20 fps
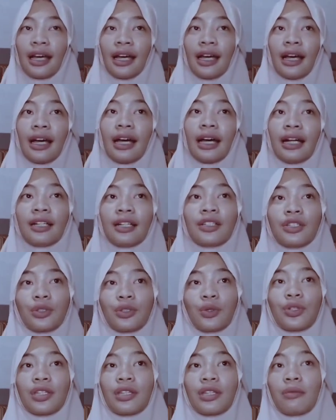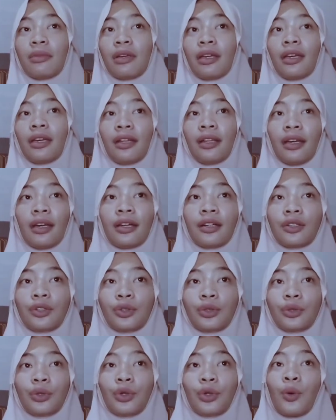Also similar
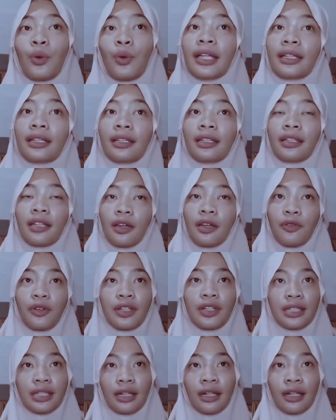to quantitative research,